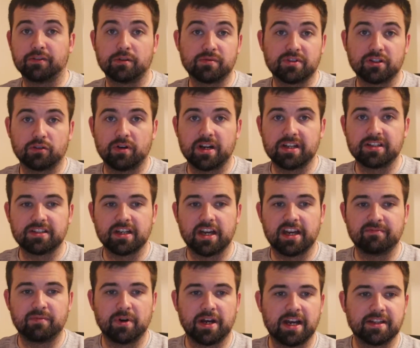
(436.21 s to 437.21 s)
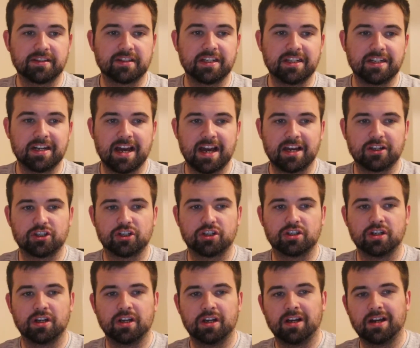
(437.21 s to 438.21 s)
and it was a great save by Anthony
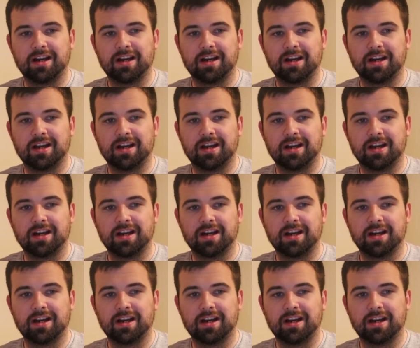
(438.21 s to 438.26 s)
Nash.